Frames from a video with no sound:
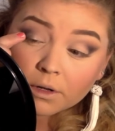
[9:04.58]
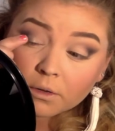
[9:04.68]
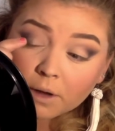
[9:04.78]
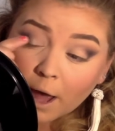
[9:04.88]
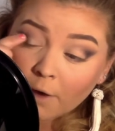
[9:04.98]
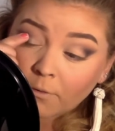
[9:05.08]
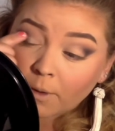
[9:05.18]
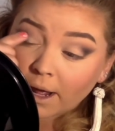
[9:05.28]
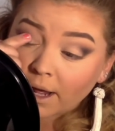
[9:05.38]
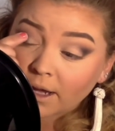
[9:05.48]
do it
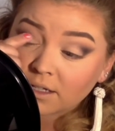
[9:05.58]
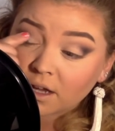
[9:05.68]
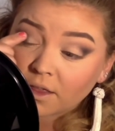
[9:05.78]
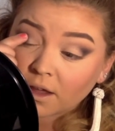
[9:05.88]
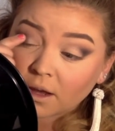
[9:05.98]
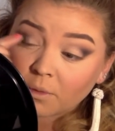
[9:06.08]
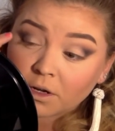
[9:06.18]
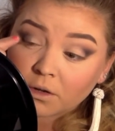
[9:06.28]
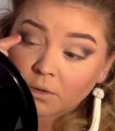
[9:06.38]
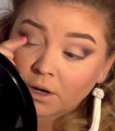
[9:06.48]
halfway because I think I'm going to
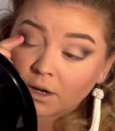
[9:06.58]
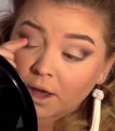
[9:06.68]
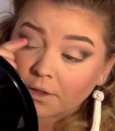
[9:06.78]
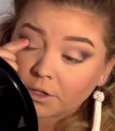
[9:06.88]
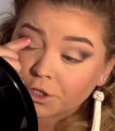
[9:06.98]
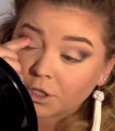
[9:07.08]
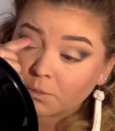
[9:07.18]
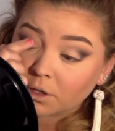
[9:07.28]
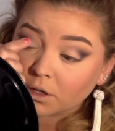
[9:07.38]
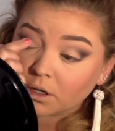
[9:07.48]
do another
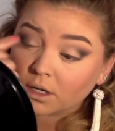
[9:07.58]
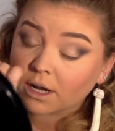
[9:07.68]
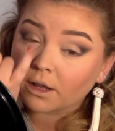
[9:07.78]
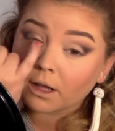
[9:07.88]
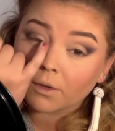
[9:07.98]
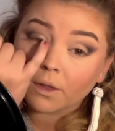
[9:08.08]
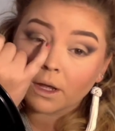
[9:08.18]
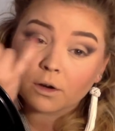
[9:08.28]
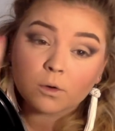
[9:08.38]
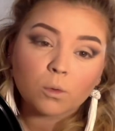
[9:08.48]
shimmer, kind of like on the
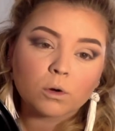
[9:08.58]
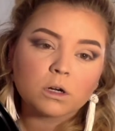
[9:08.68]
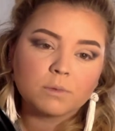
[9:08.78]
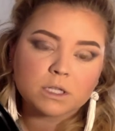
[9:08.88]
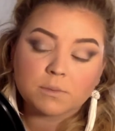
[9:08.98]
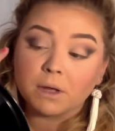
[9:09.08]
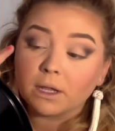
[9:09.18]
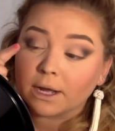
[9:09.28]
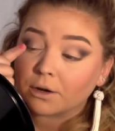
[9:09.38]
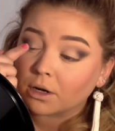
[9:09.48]
inner corner, but it's going to be a
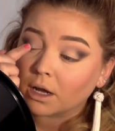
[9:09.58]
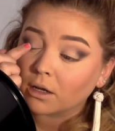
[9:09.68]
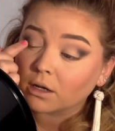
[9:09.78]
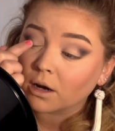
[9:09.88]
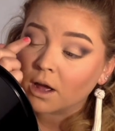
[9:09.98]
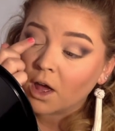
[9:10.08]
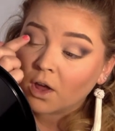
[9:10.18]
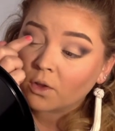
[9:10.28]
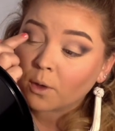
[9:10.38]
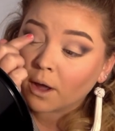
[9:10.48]
lighter color.
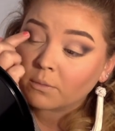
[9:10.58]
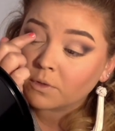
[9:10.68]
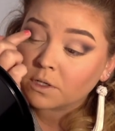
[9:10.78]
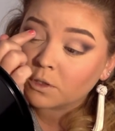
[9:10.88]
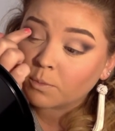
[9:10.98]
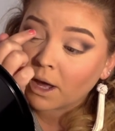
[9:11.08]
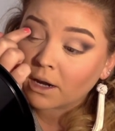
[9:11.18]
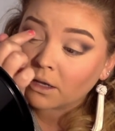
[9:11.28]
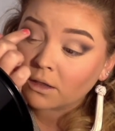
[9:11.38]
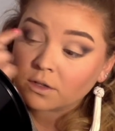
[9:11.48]
So I'm just
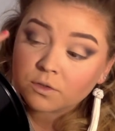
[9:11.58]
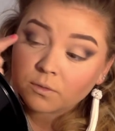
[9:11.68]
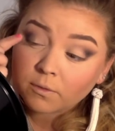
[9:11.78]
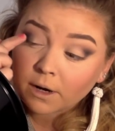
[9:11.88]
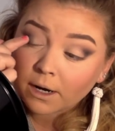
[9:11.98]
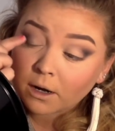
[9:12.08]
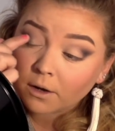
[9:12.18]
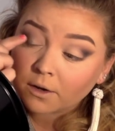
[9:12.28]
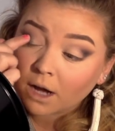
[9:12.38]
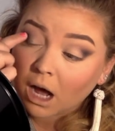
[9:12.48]
patting this right
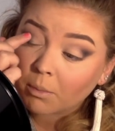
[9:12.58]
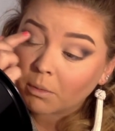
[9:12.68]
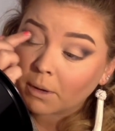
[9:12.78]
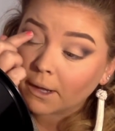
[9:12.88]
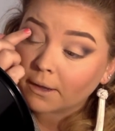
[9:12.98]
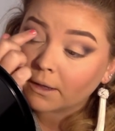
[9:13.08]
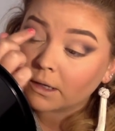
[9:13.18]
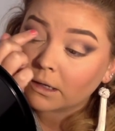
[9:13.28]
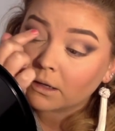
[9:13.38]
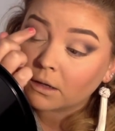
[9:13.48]
on top of my
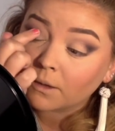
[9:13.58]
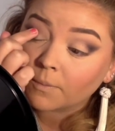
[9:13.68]
lid.